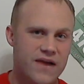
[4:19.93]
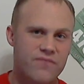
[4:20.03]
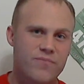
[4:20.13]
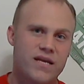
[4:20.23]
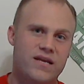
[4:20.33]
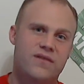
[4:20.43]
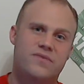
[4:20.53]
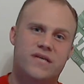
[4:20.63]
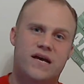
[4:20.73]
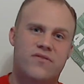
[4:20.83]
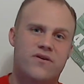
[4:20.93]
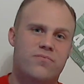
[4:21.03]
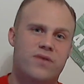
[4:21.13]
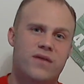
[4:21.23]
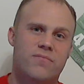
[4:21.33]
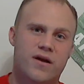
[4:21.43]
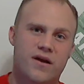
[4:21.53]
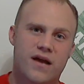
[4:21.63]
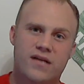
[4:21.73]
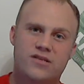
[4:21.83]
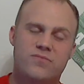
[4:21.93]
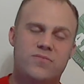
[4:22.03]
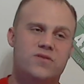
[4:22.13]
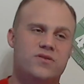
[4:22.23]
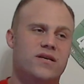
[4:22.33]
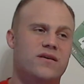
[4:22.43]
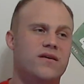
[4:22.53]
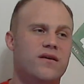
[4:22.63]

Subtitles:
Everybody comes out. They're playing mariachi music.